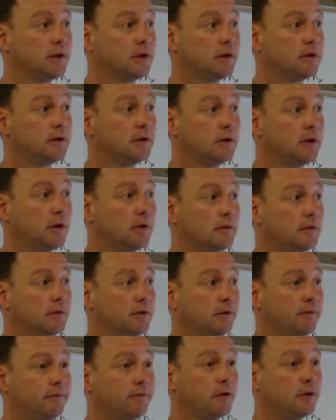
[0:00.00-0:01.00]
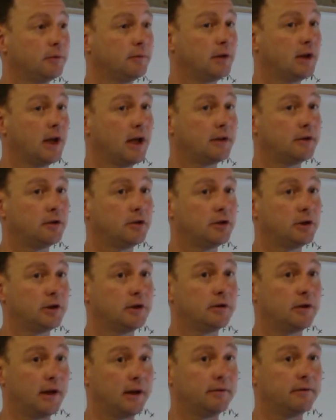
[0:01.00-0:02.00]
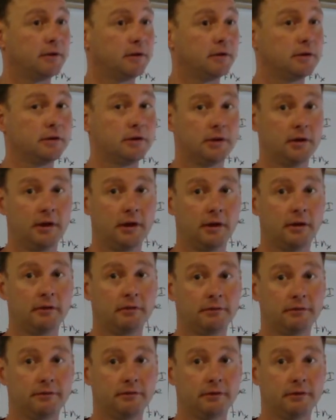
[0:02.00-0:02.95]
the Fermi energy level of